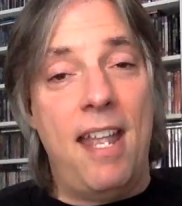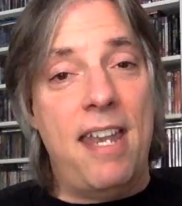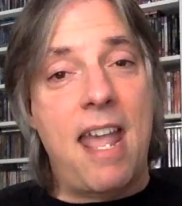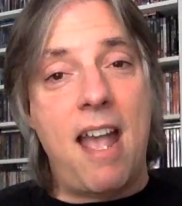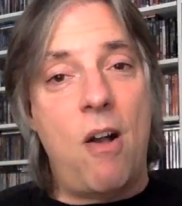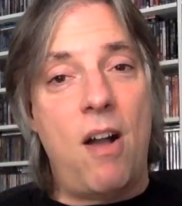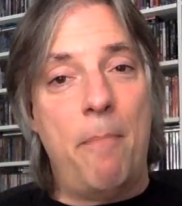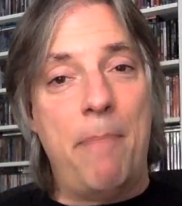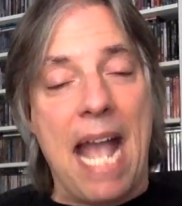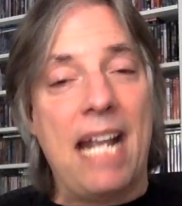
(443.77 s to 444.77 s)
Now,
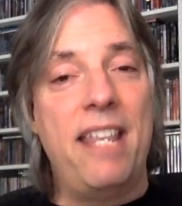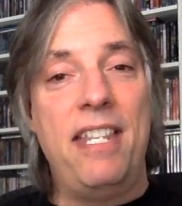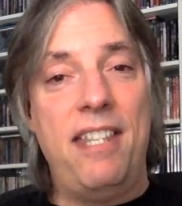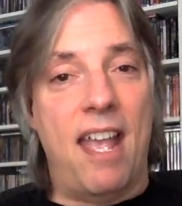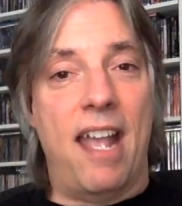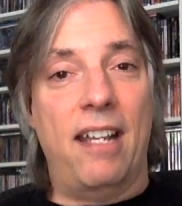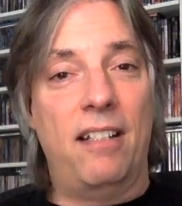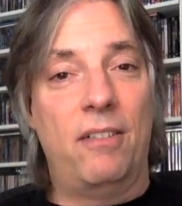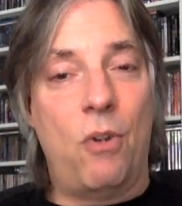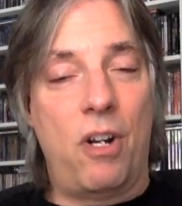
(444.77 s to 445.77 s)
back in the
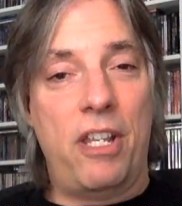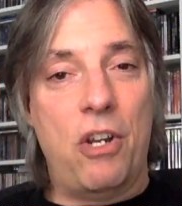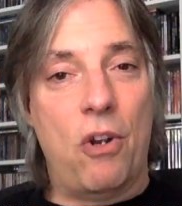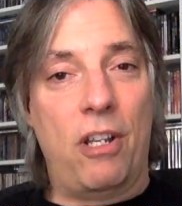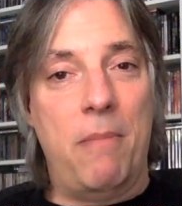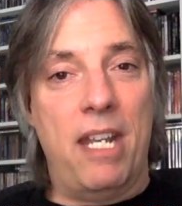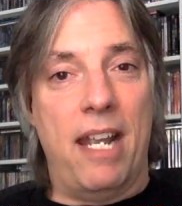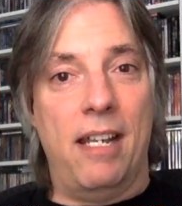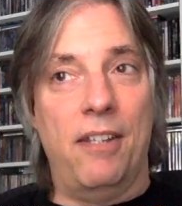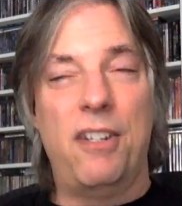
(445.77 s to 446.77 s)
day, talking the early mid
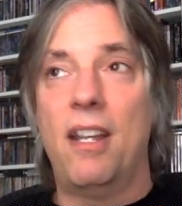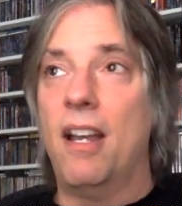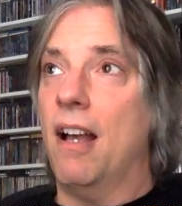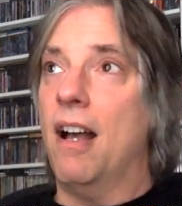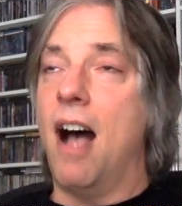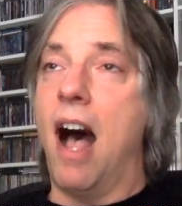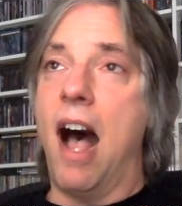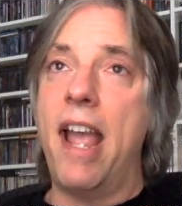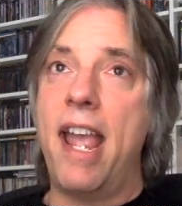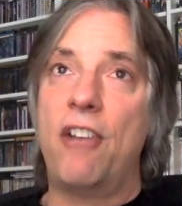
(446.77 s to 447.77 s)
80s, uh,
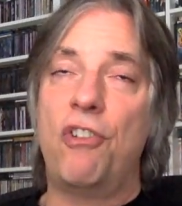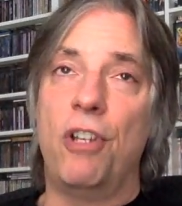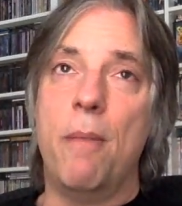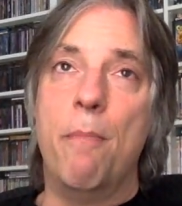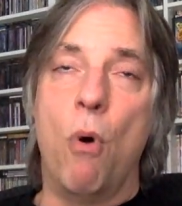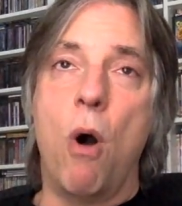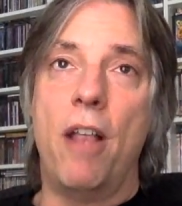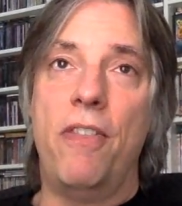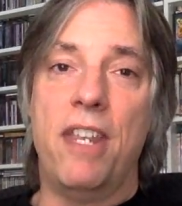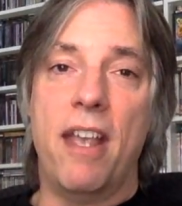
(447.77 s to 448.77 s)
I actually
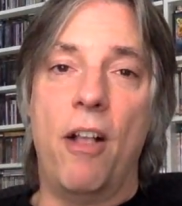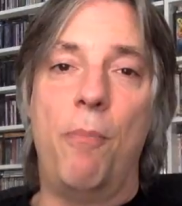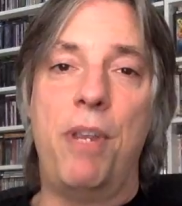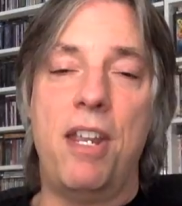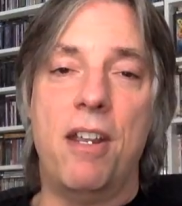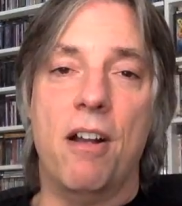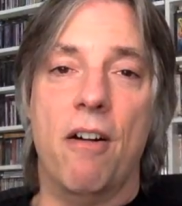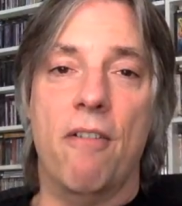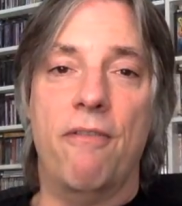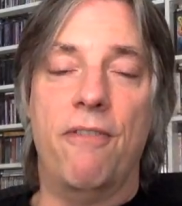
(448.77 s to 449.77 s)
bought the LP
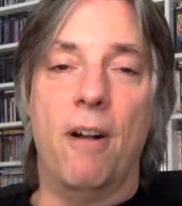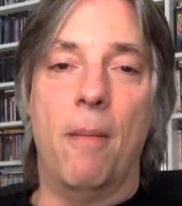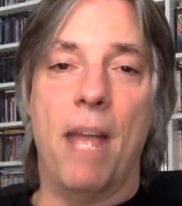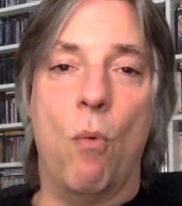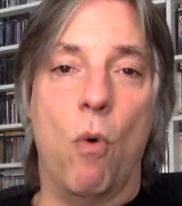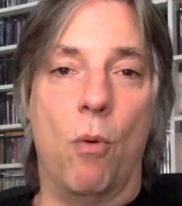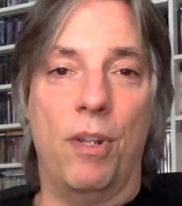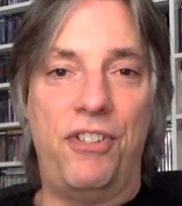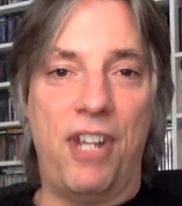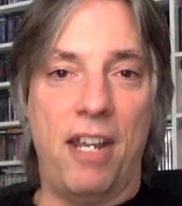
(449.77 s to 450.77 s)
of um, At War
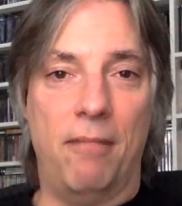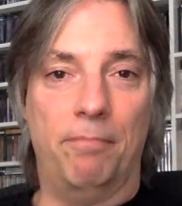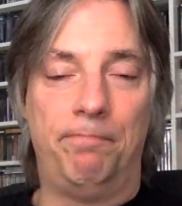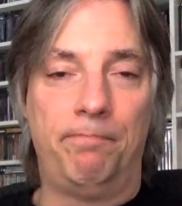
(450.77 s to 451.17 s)
with Satan.